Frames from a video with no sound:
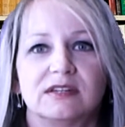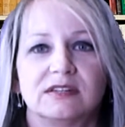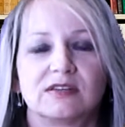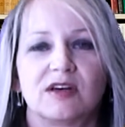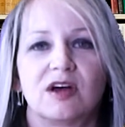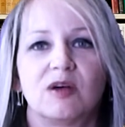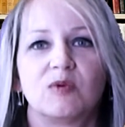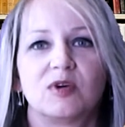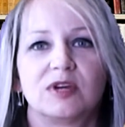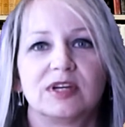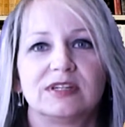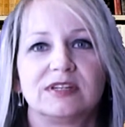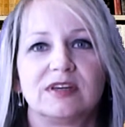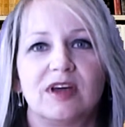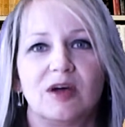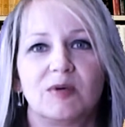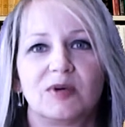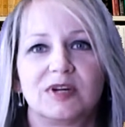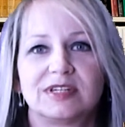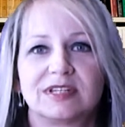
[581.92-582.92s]
So I
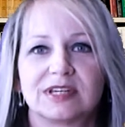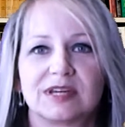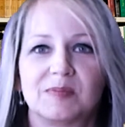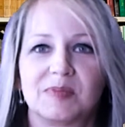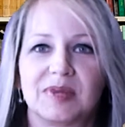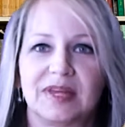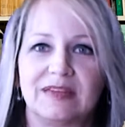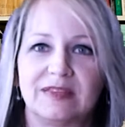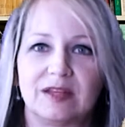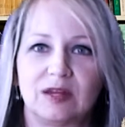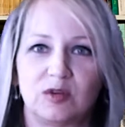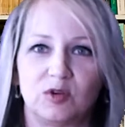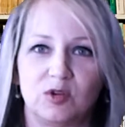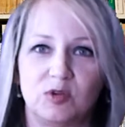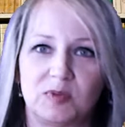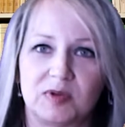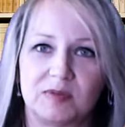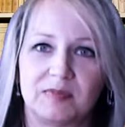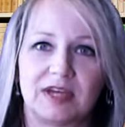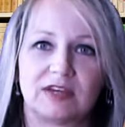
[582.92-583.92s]
wanted to complete the
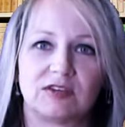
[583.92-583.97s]
loop and make